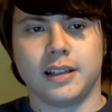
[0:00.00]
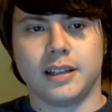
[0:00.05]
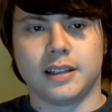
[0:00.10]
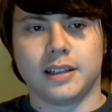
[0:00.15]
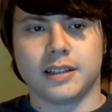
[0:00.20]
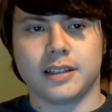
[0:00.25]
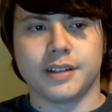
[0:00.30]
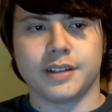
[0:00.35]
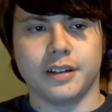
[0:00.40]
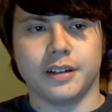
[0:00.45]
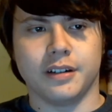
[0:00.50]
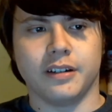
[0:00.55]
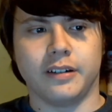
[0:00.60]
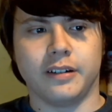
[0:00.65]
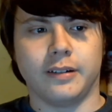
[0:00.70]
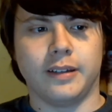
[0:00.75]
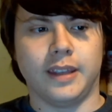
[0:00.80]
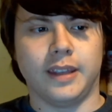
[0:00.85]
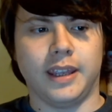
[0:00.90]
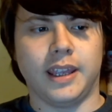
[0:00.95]
So
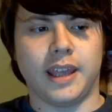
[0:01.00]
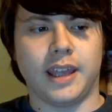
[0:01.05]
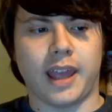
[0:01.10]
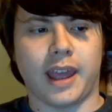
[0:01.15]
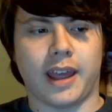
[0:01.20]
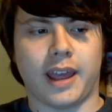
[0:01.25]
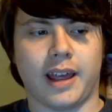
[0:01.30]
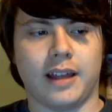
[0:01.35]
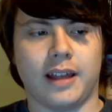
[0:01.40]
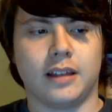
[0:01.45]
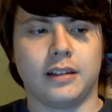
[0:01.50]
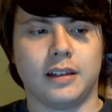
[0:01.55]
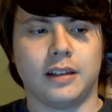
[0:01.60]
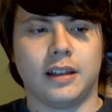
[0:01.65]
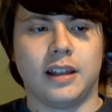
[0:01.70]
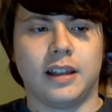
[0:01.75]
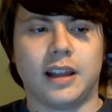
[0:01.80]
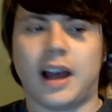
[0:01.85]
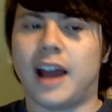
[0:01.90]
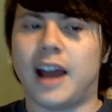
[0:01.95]
yeah,
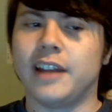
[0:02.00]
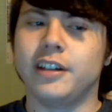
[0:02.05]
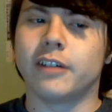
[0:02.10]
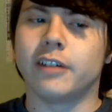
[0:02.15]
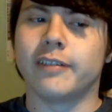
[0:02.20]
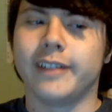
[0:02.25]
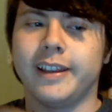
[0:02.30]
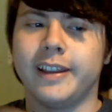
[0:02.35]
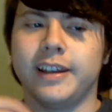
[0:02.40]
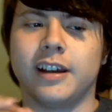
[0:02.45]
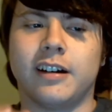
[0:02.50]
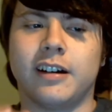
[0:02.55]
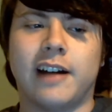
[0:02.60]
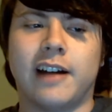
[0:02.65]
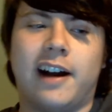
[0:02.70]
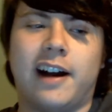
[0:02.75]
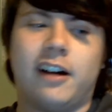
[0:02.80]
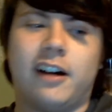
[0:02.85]
I don't really know how